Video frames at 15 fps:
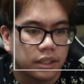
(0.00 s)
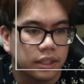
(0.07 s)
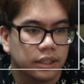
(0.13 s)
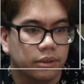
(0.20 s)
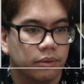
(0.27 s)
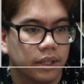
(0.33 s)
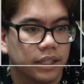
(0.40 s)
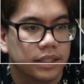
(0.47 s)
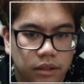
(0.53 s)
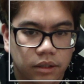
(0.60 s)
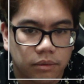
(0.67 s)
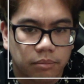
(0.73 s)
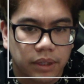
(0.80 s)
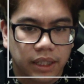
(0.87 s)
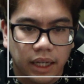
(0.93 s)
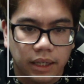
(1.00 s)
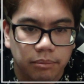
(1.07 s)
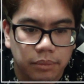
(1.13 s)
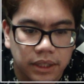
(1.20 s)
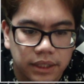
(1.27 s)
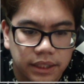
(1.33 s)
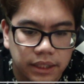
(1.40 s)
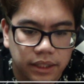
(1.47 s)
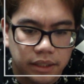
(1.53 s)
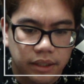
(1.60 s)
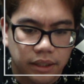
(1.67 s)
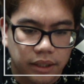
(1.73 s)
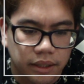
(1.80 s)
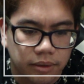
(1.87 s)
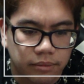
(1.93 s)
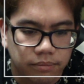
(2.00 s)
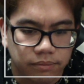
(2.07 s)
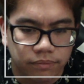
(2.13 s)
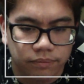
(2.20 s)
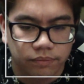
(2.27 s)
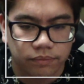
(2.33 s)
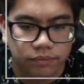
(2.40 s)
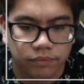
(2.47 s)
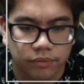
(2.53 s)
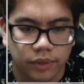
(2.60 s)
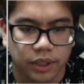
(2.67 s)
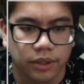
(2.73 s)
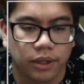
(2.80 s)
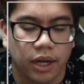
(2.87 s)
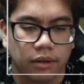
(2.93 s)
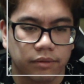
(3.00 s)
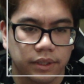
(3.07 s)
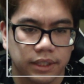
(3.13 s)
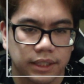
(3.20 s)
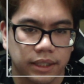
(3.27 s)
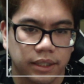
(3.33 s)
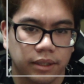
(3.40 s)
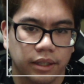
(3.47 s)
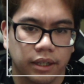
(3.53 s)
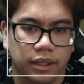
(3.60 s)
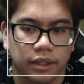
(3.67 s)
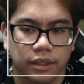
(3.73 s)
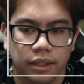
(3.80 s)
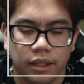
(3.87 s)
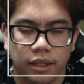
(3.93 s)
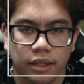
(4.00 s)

Anyways, been kind of busy, you know, obviously, and,